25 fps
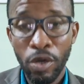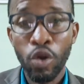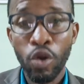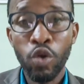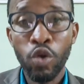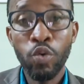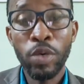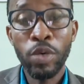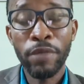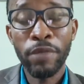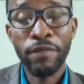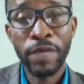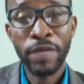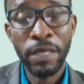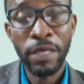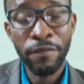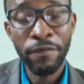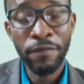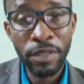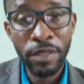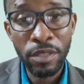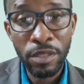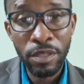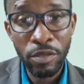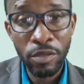who would have
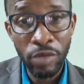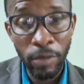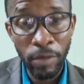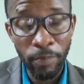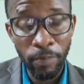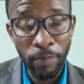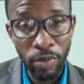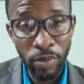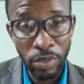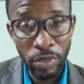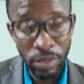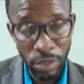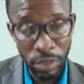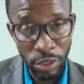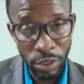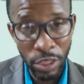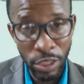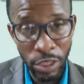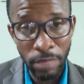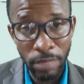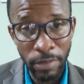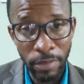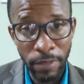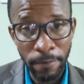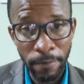given the report to the
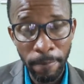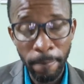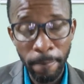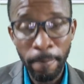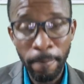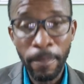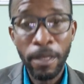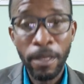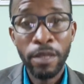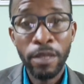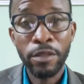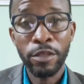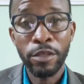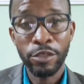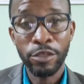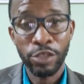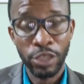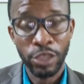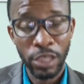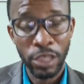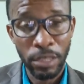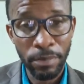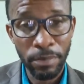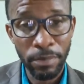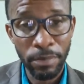chairman. The
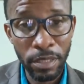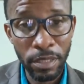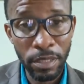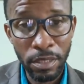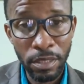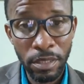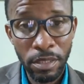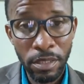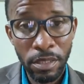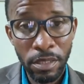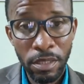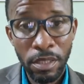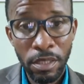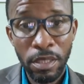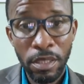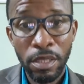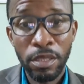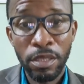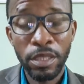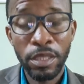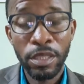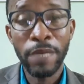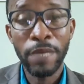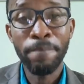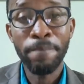chairman
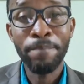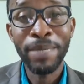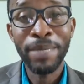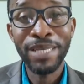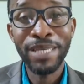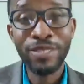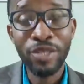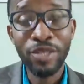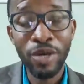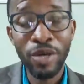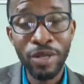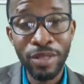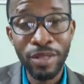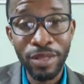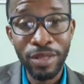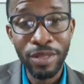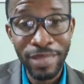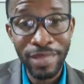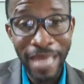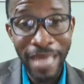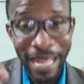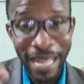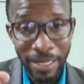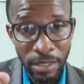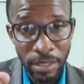then, based on
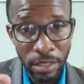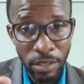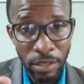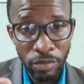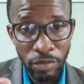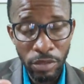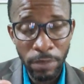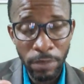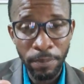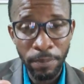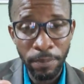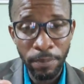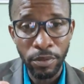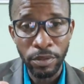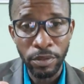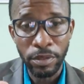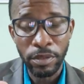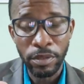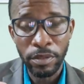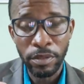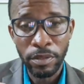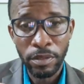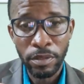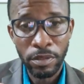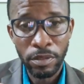that report,
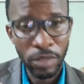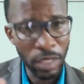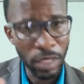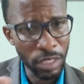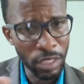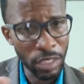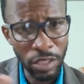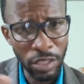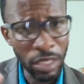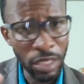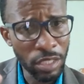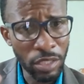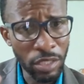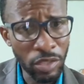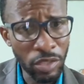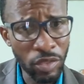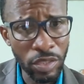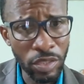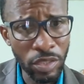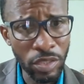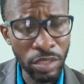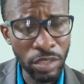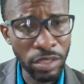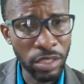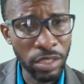now this
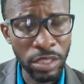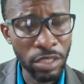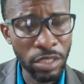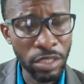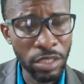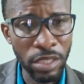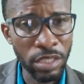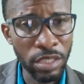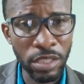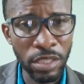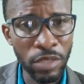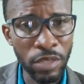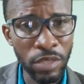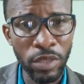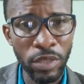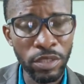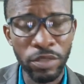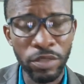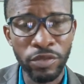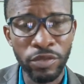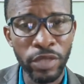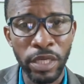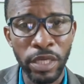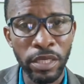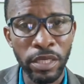nonsense secret this thing wants to
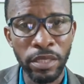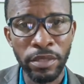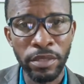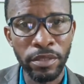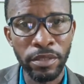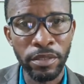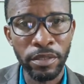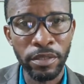try here,